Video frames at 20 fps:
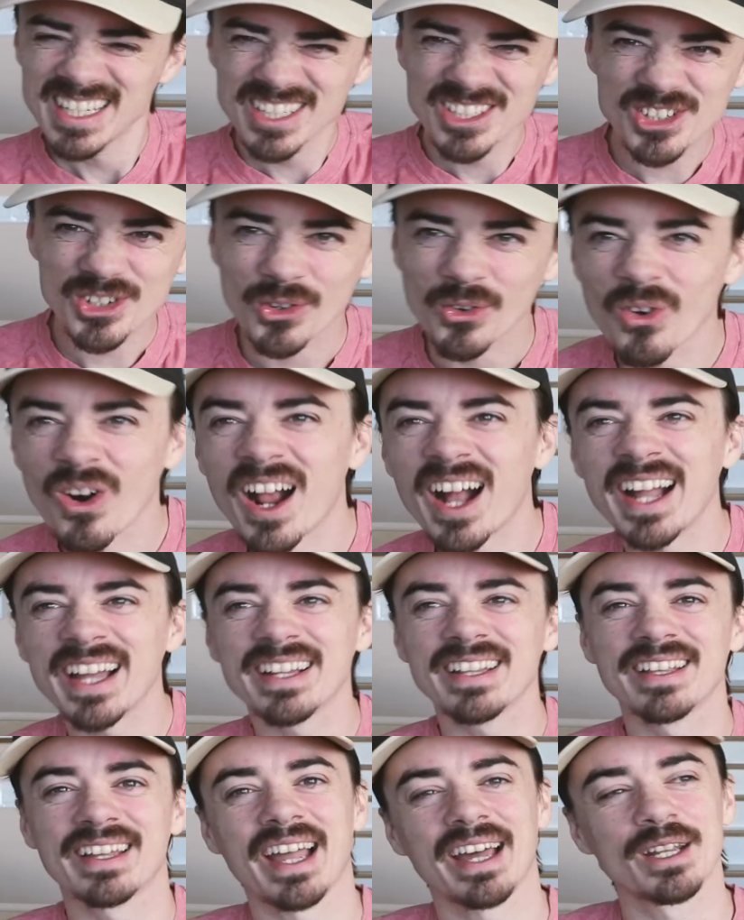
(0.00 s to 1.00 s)
try
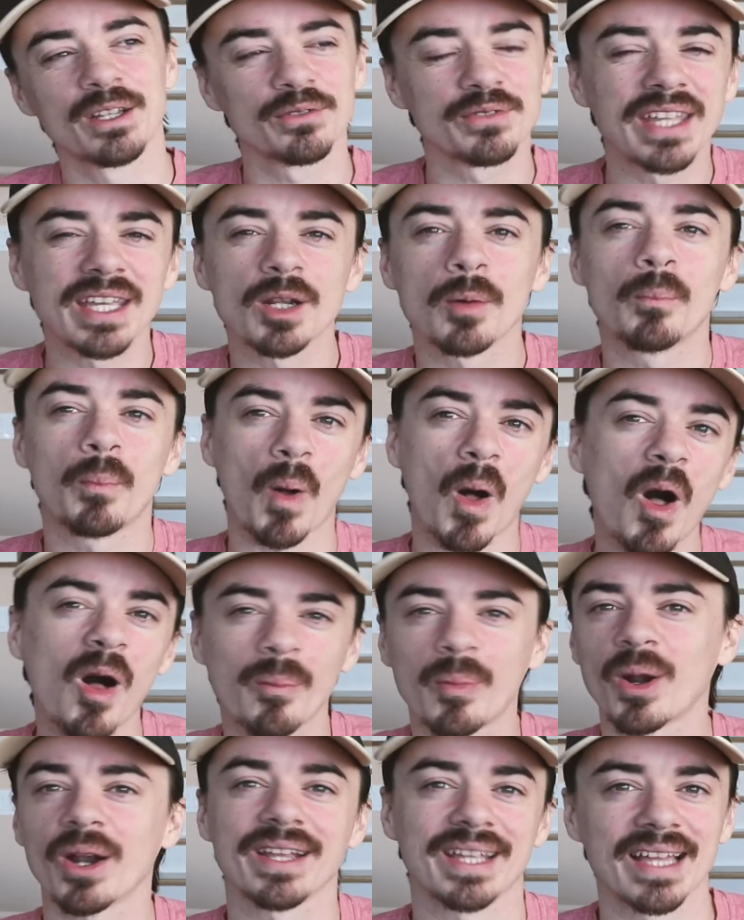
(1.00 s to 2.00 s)
to kind of get a
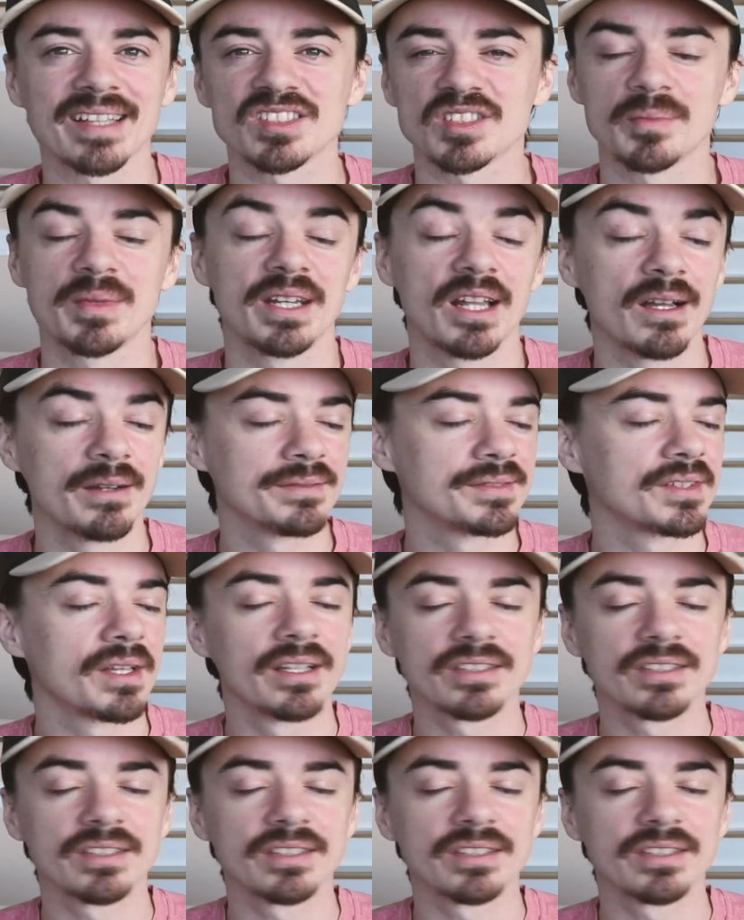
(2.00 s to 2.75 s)
ballpark estimate of.